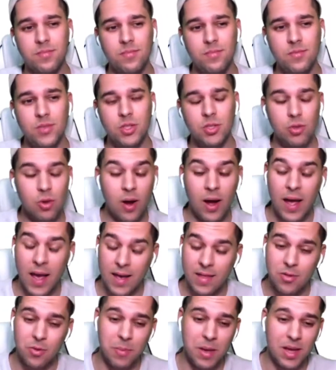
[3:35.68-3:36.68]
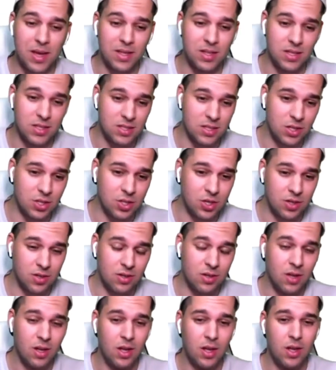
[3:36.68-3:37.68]
So I had to make a decision
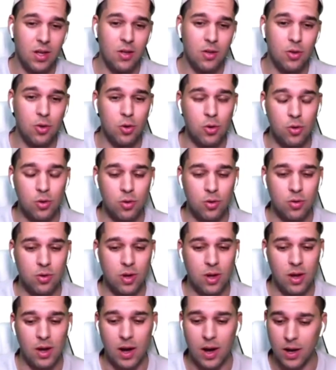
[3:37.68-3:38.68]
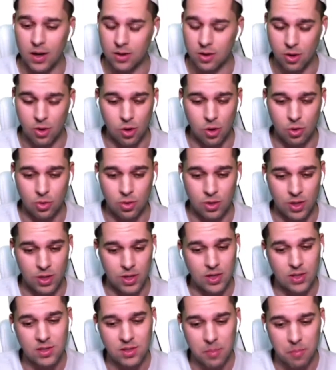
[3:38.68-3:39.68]
to either go the
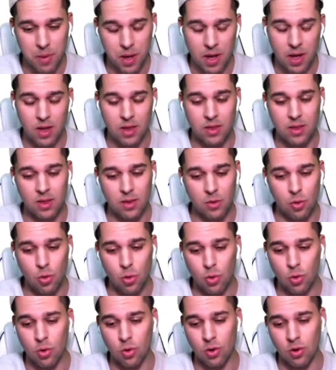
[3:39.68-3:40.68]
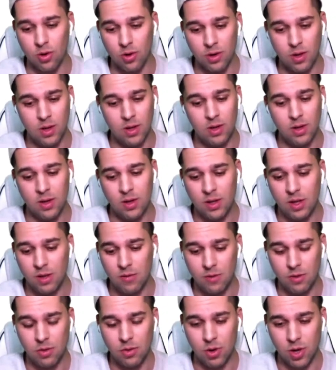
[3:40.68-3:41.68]
easy path, or even
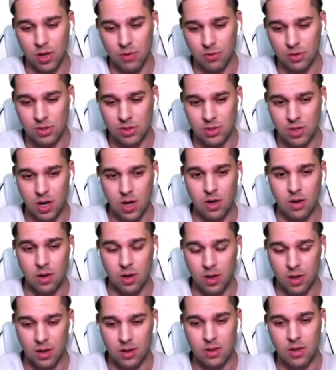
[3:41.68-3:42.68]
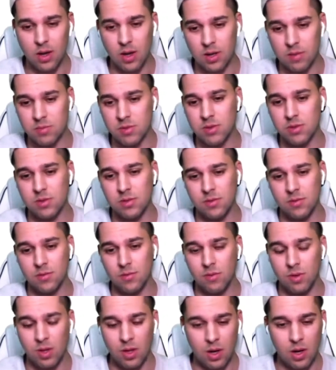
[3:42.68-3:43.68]
though I was struggling at times with
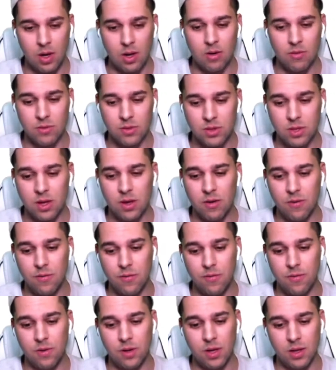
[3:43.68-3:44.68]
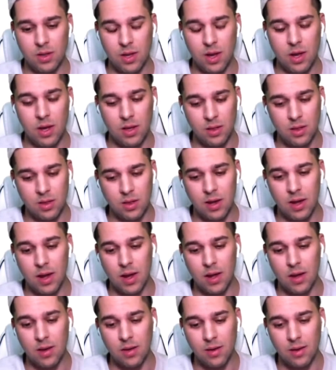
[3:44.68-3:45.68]
a lot of stuff like that,
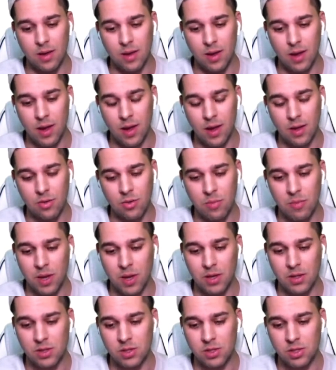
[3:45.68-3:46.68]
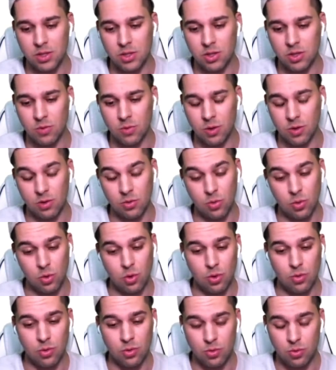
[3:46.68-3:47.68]
I had to make a decision whether to go
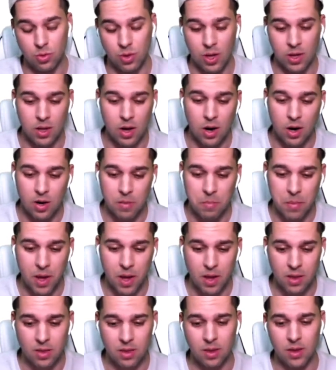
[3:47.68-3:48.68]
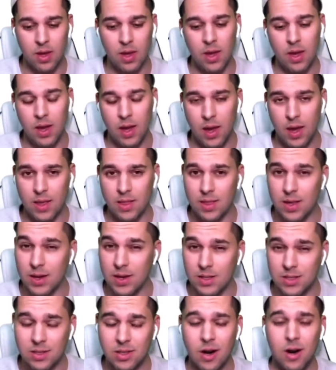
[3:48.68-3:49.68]
to that hard path and then
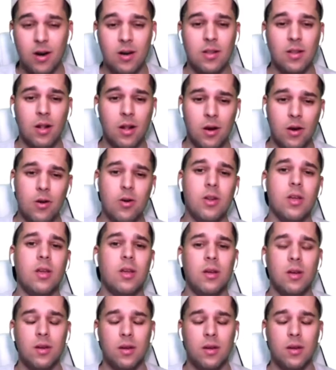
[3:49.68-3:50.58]
start learning